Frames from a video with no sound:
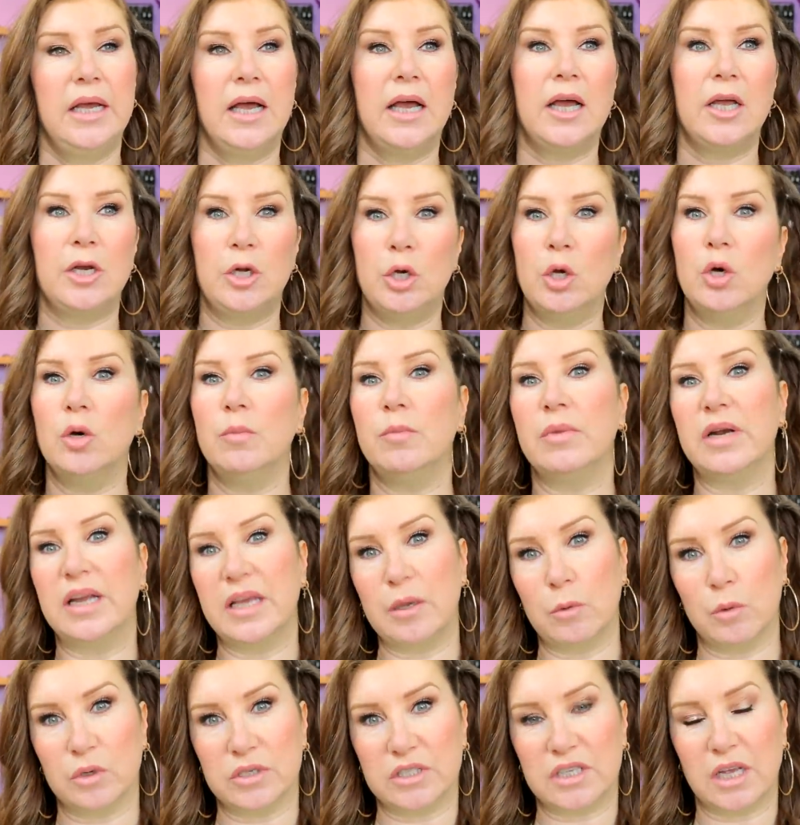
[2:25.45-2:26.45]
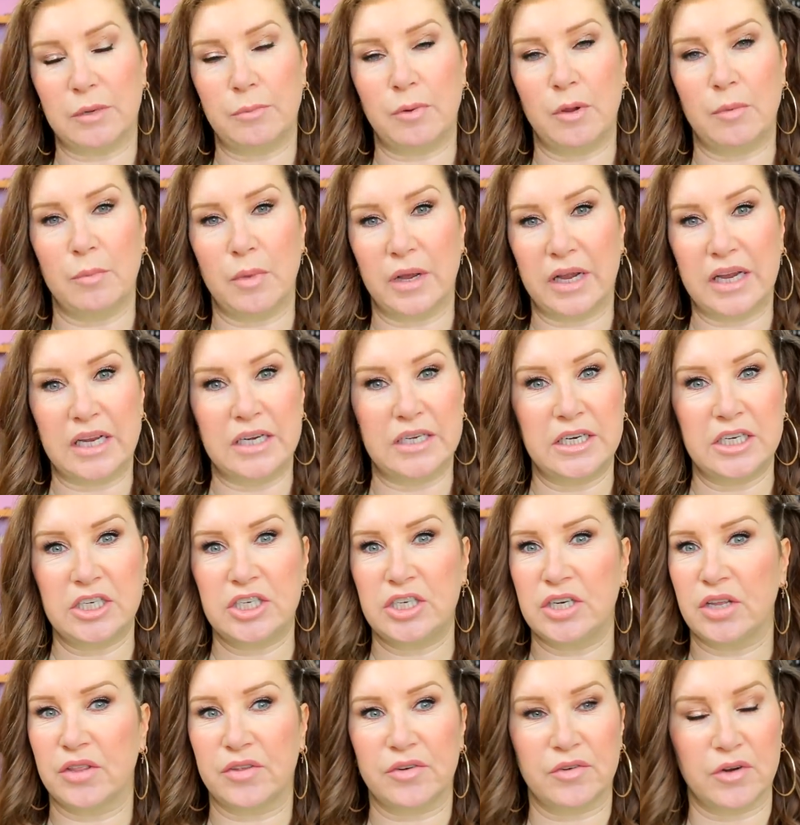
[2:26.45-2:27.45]
And normally once I put my
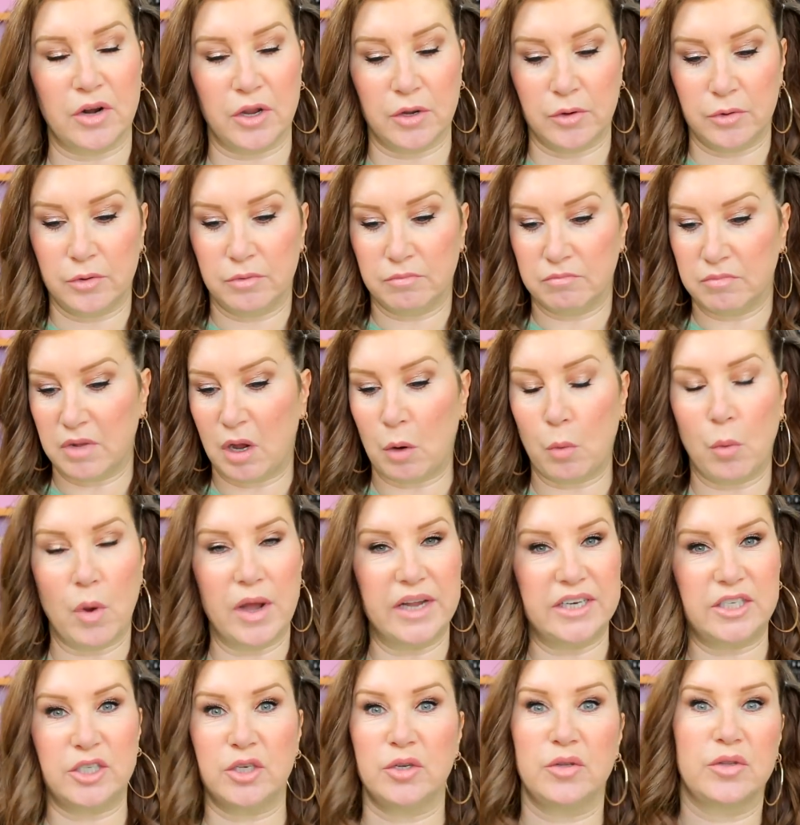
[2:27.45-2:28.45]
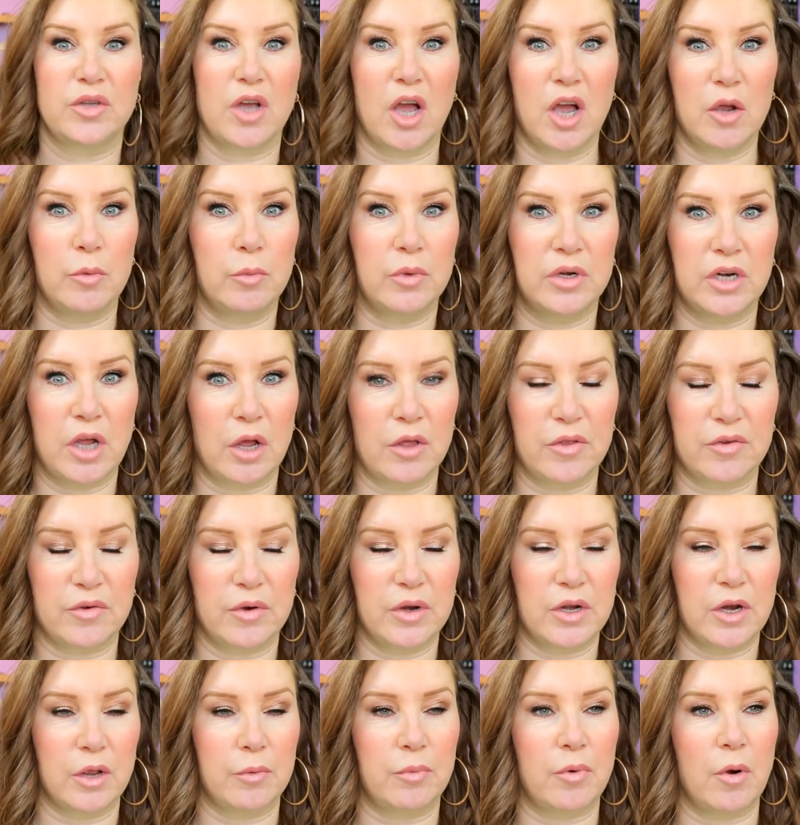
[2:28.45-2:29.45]
conditioner through, a wide tooth comb would go
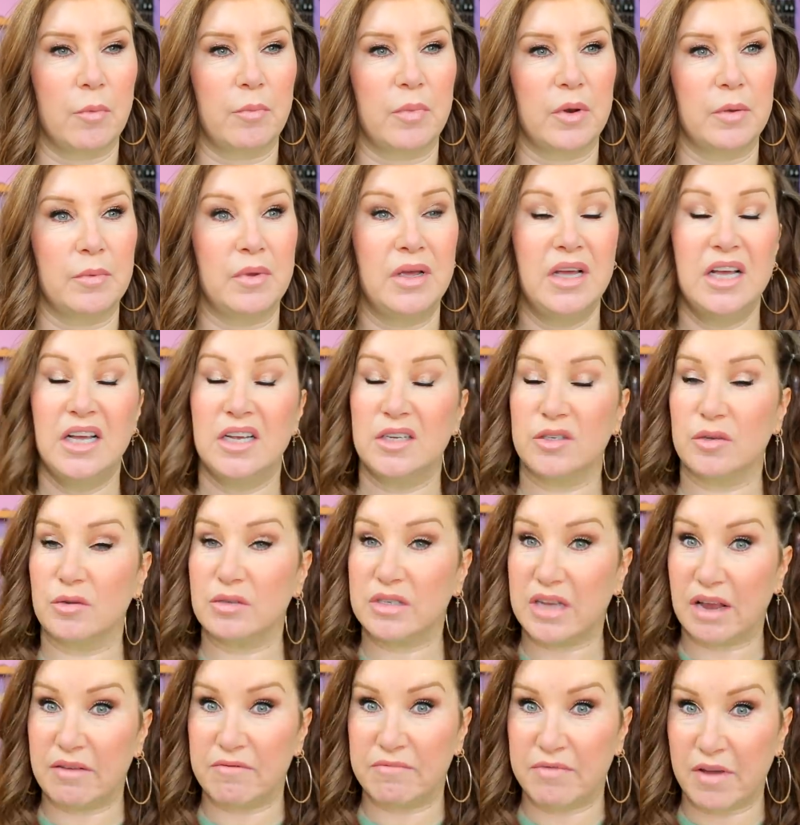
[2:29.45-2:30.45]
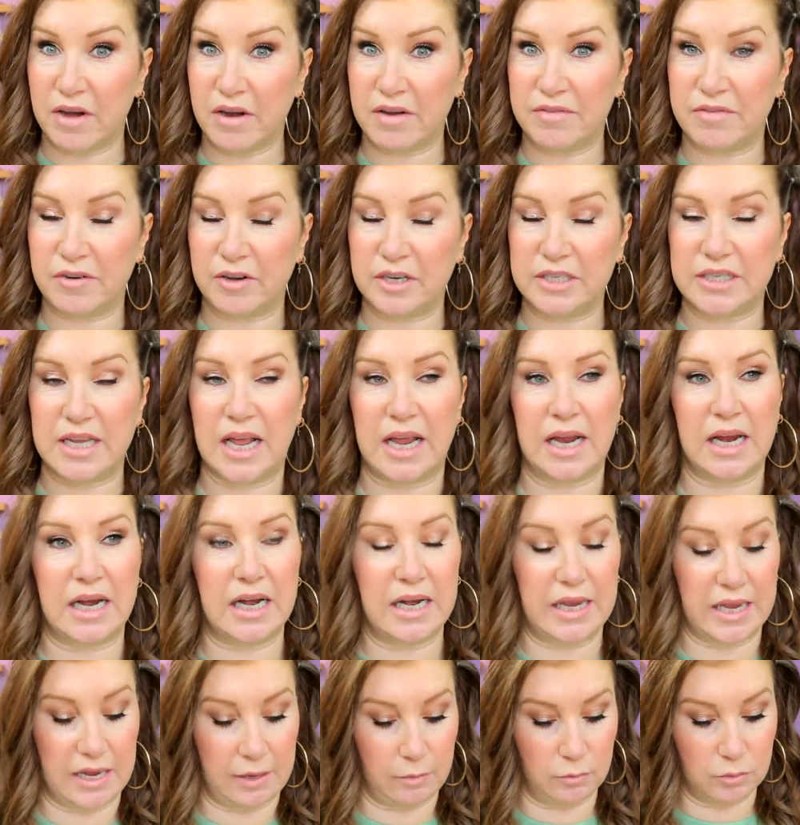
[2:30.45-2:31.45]
through it, no problem. So it's getting very, very
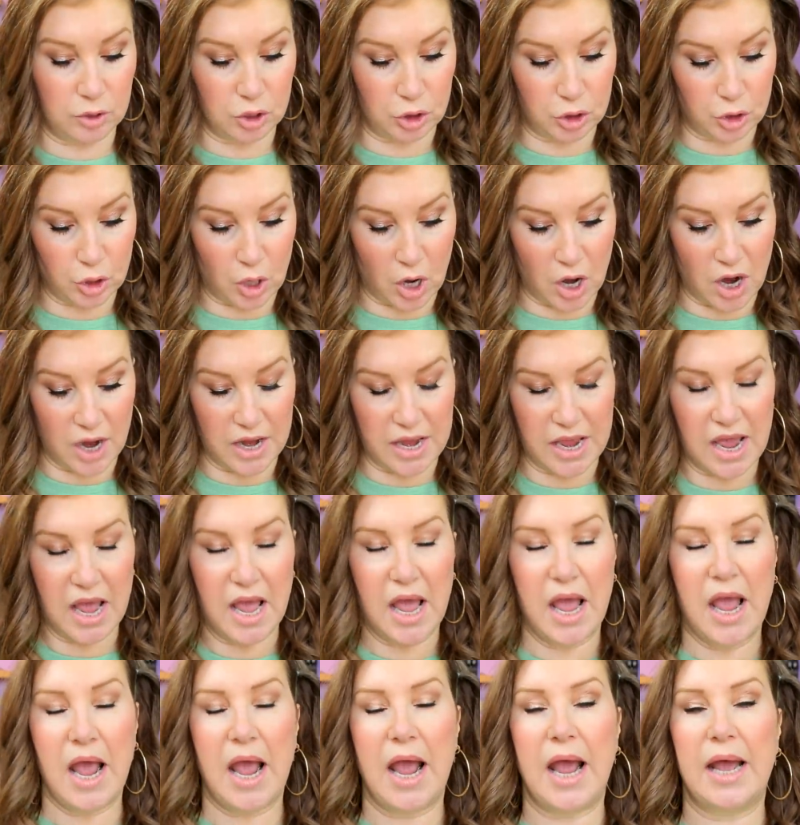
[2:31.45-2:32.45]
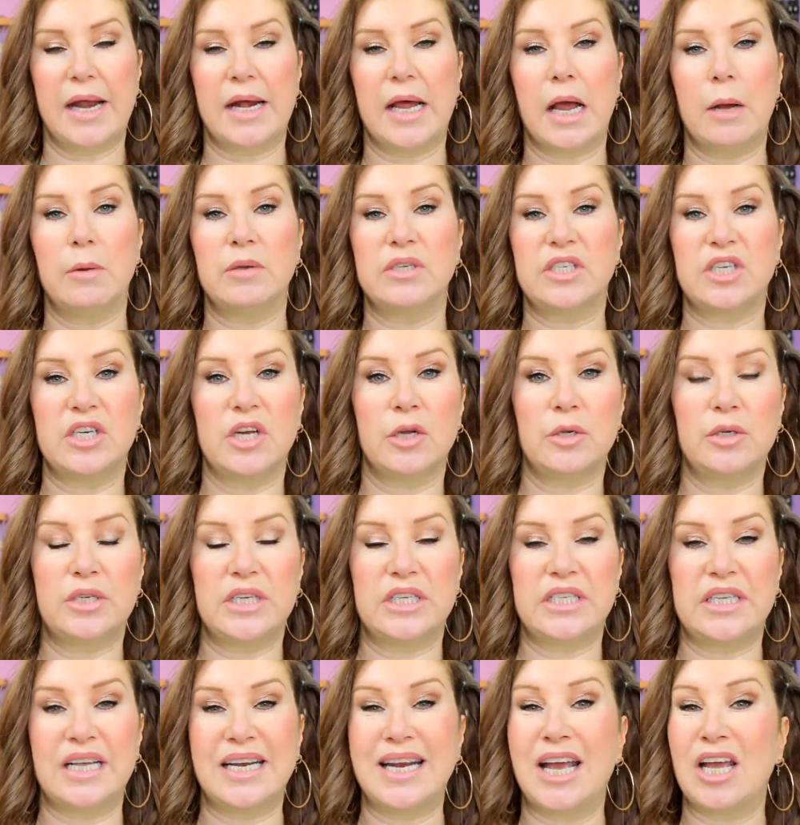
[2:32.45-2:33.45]
tangly. It was dry and I was
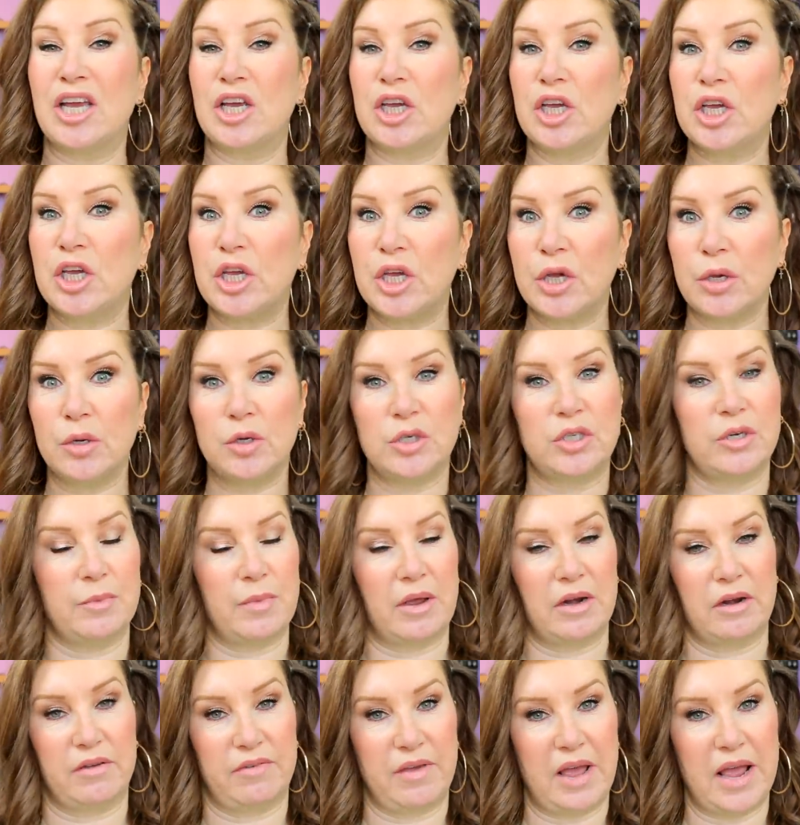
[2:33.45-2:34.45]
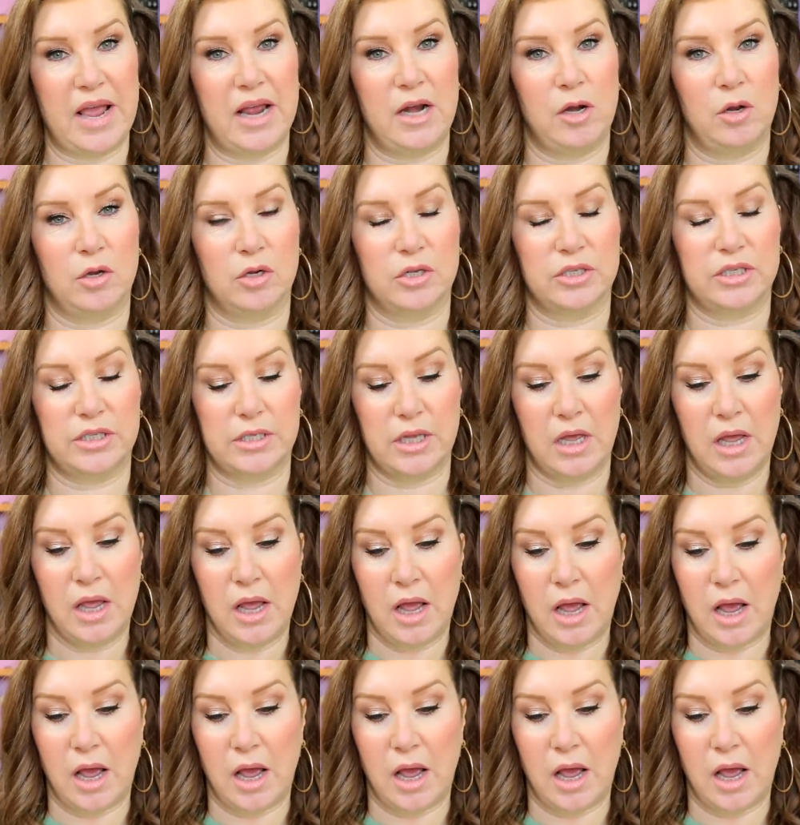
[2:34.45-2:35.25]
noticing a huge amount of hair loss.